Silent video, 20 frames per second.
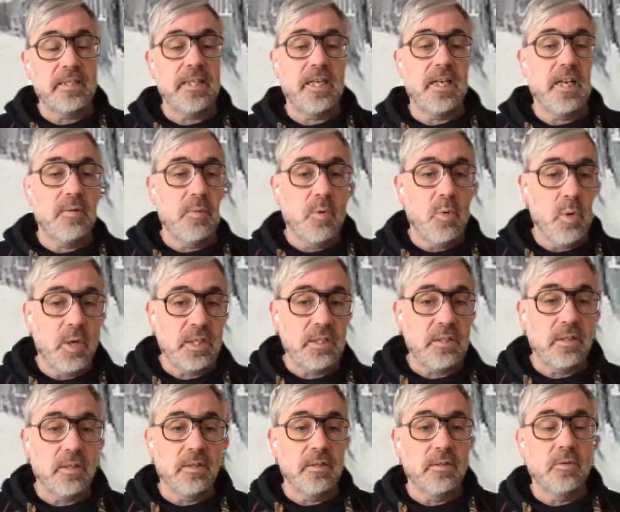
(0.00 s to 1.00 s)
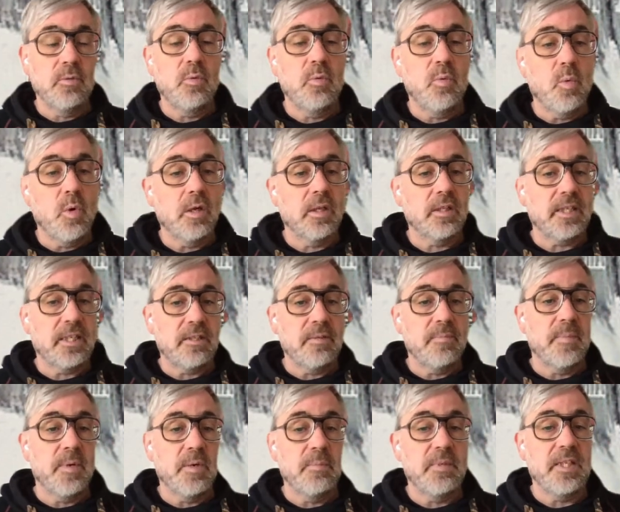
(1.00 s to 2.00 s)
at the moment has, that we
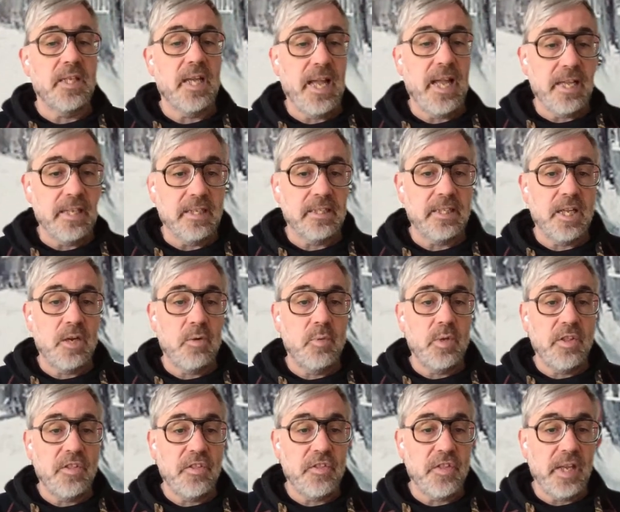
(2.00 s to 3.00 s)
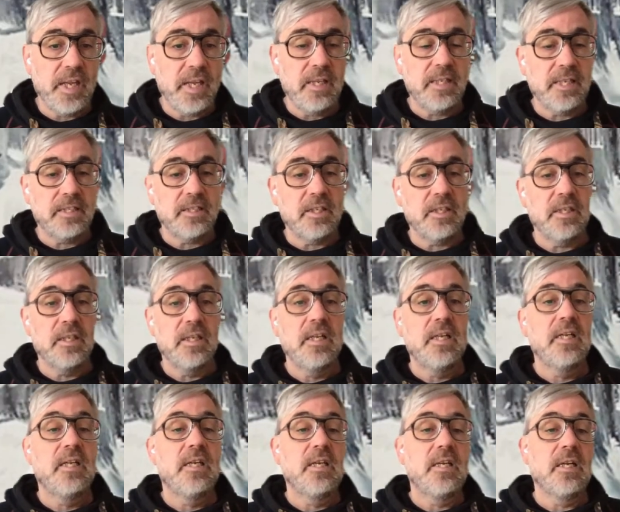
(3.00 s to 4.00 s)
think that the system that we've
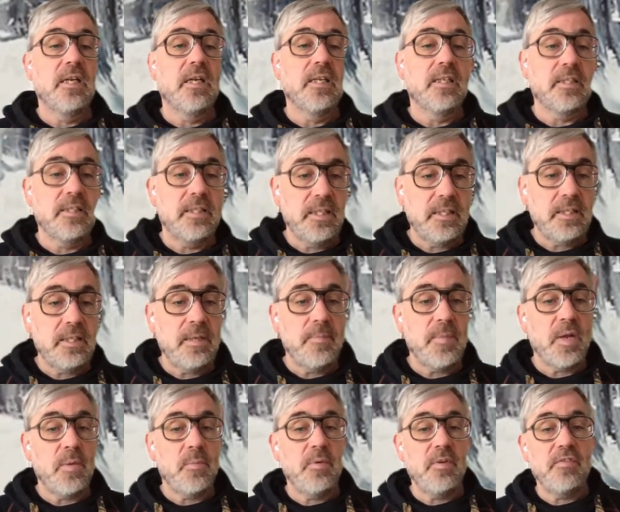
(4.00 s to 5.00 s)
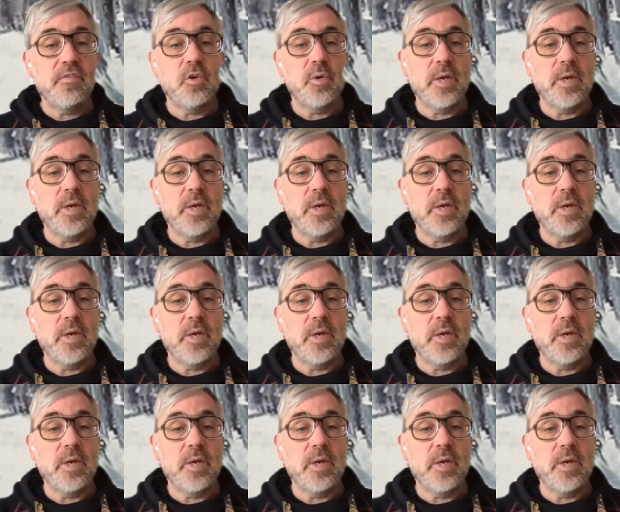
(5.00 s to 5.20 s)
created, that it is